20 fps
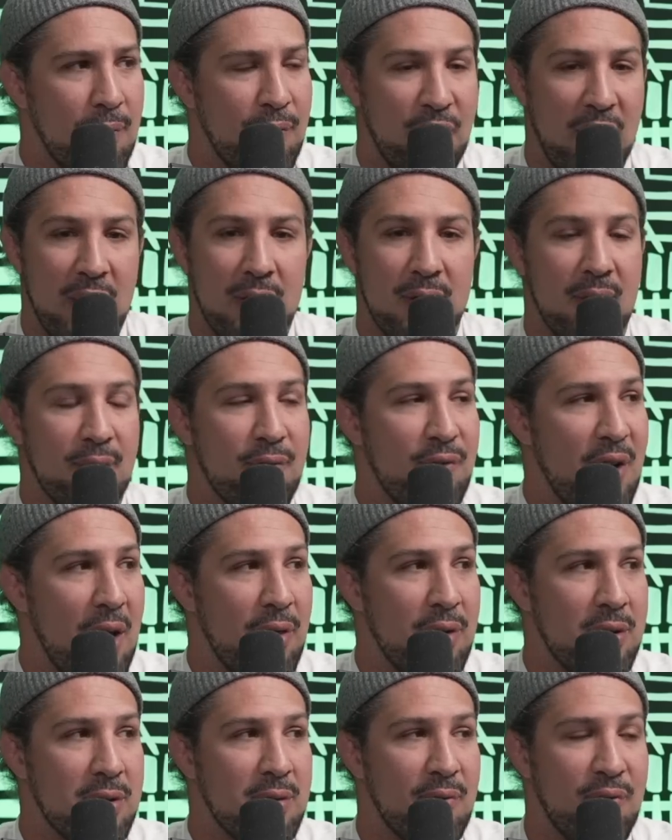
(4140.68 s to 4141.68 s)
Fins and
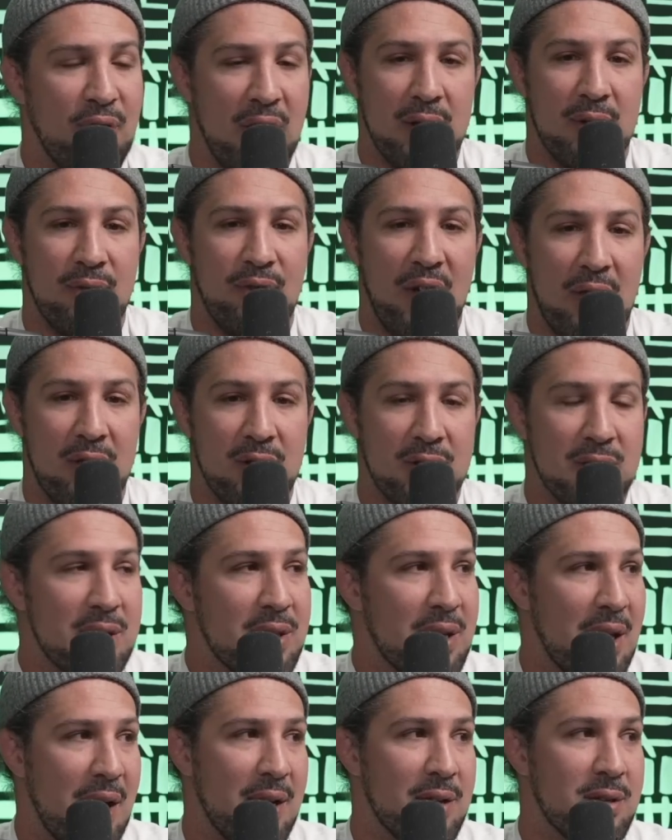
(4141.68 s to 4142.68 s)
feathers. Yeah. Fins, feathers,
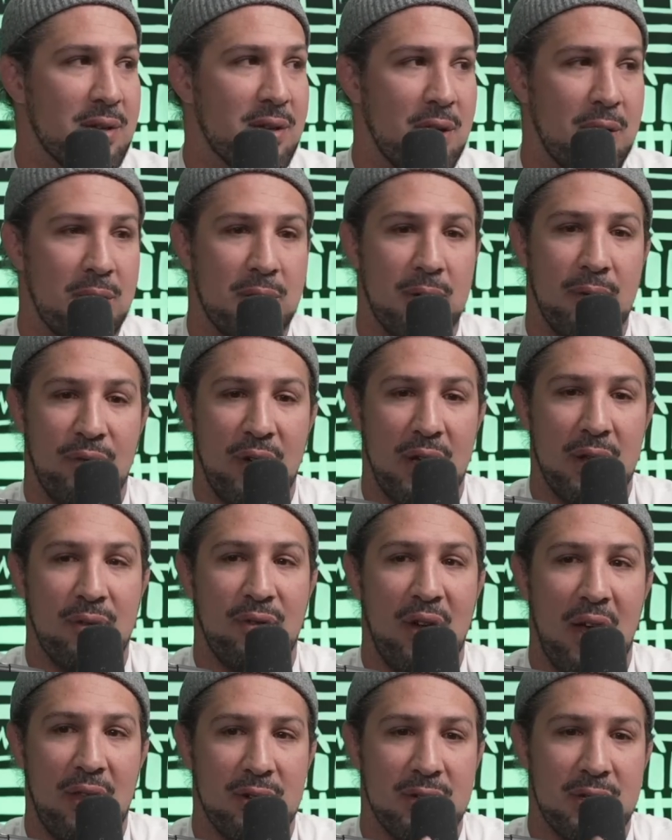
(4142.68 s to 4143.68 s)
and tits, dude.
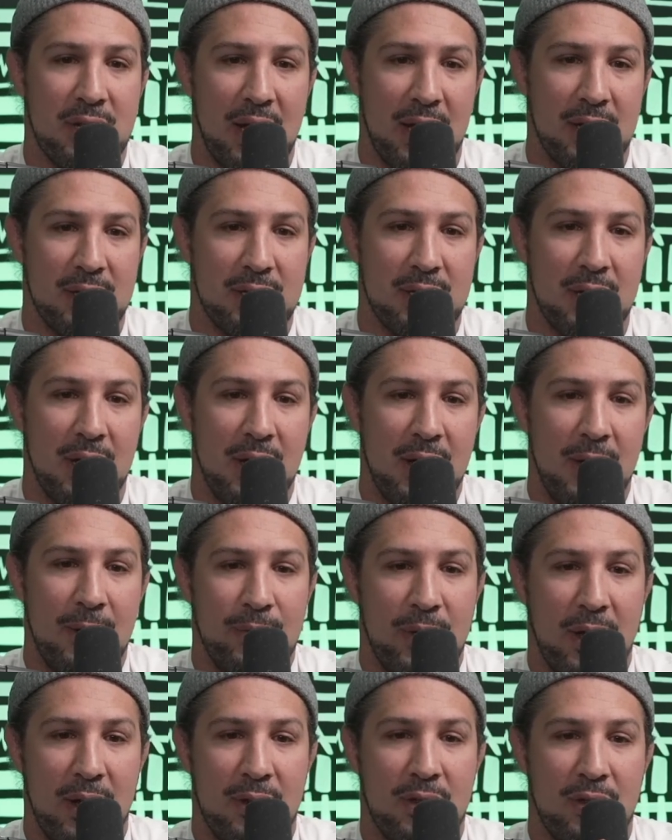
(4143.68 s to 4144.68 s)
Fins, feathers, tits.
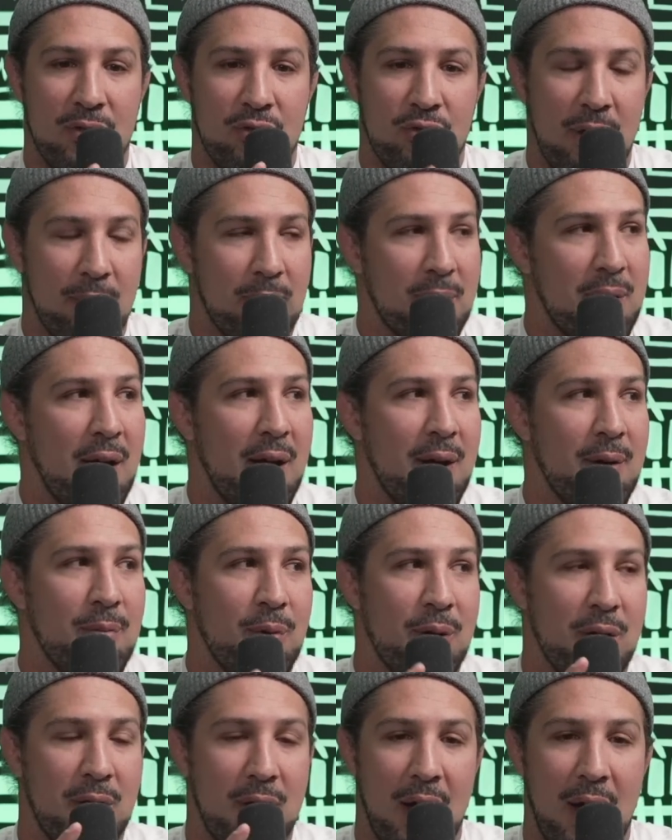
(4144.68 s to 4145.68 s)
It's a strip
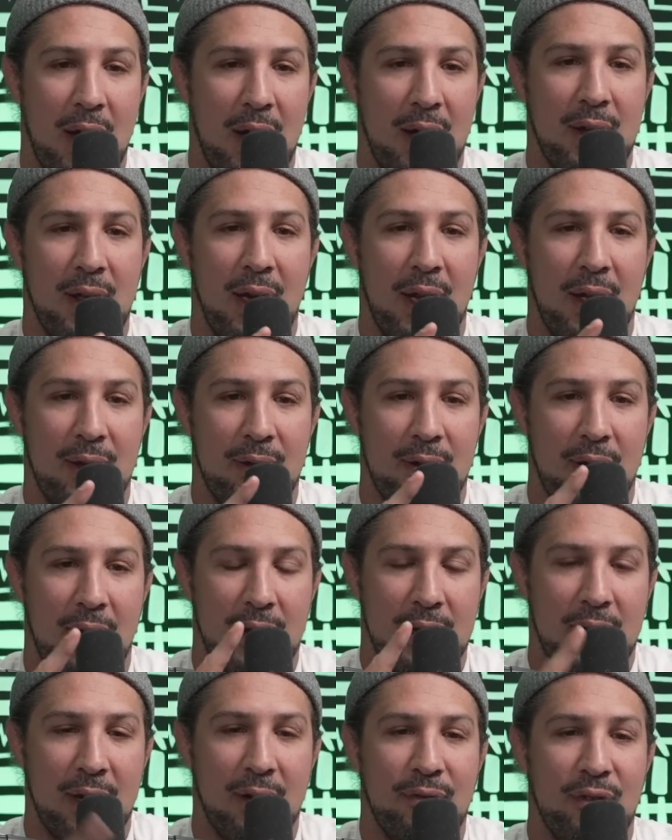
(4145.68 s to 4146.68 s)
club where you hunt and
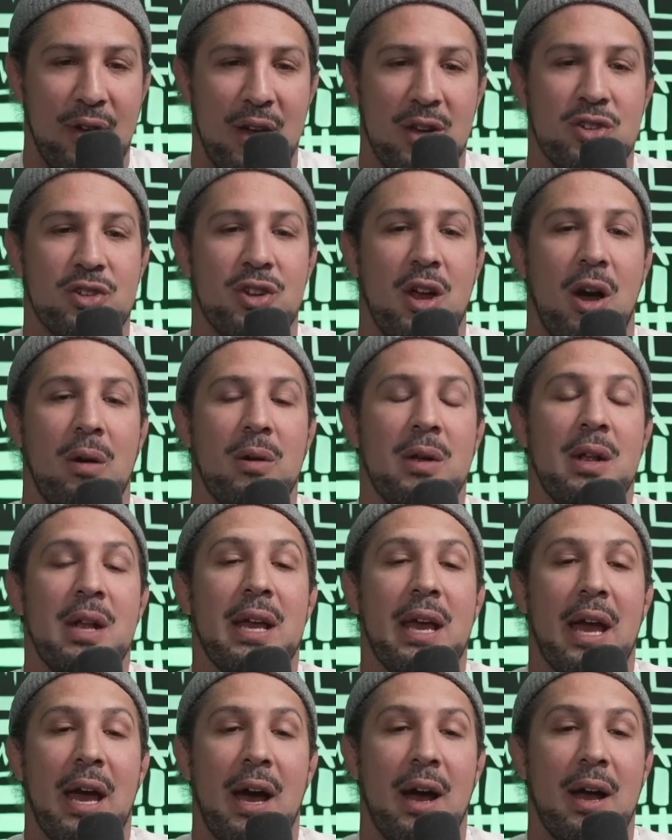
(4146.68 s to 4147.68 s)
uh, kill fish. No,
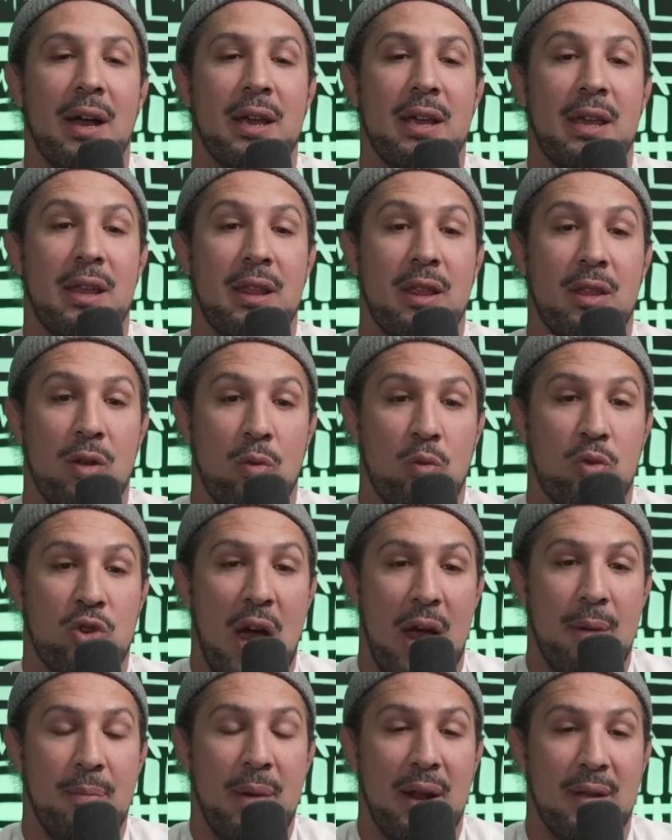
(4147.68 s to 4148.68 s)
uh, he,
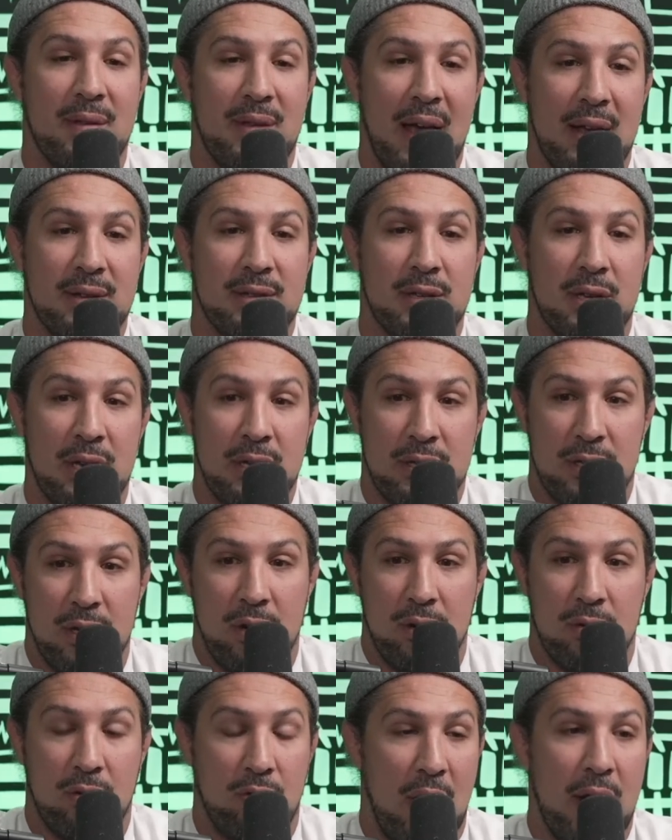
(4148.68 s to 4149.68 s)
Chad Mendes has he's
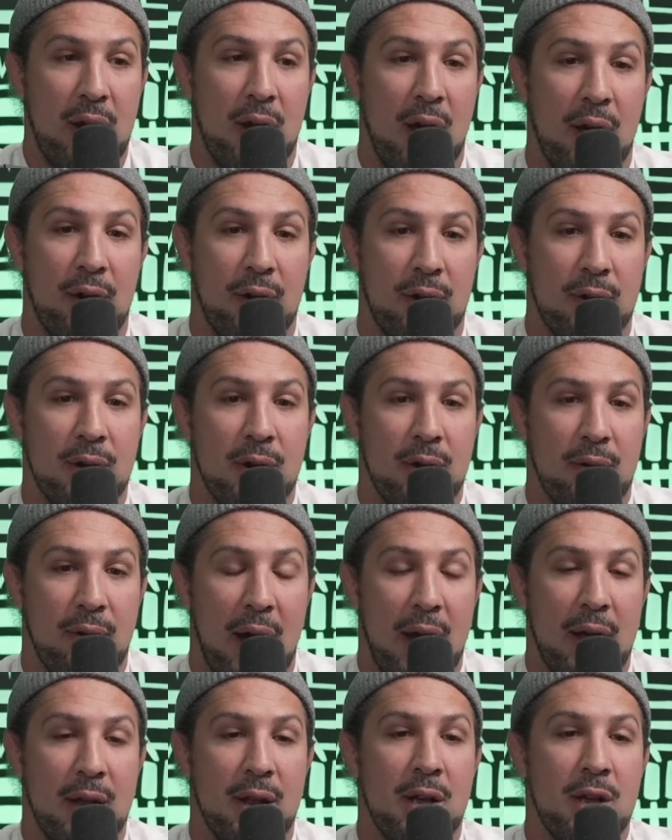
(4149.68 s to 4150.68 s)
a great hunter,
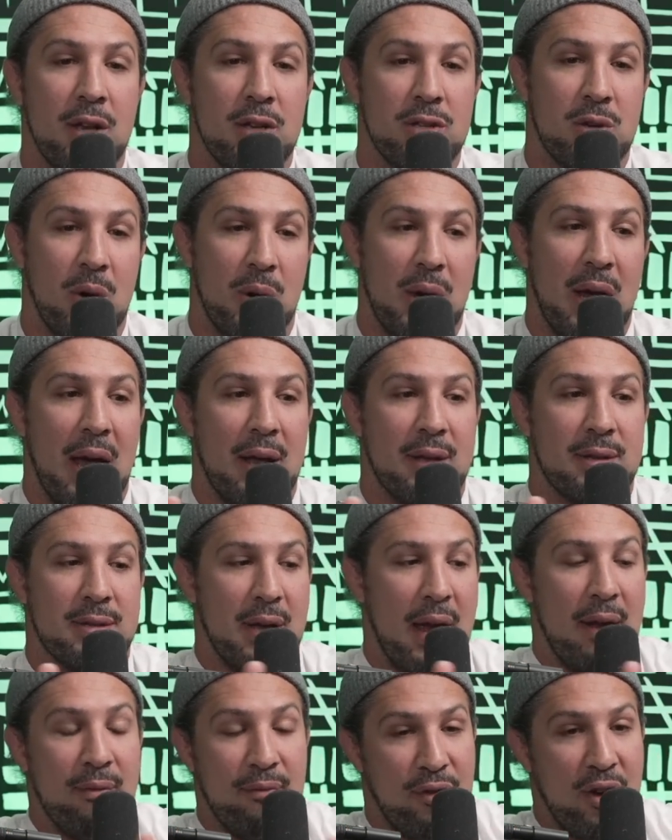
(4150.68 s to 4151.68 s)
right? So he
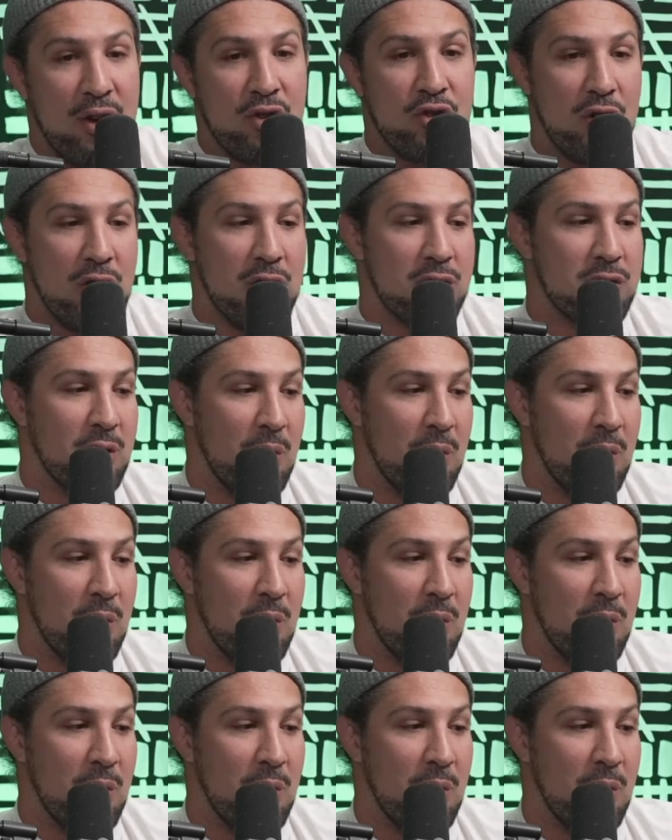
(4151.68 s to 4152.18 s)
has and fisher.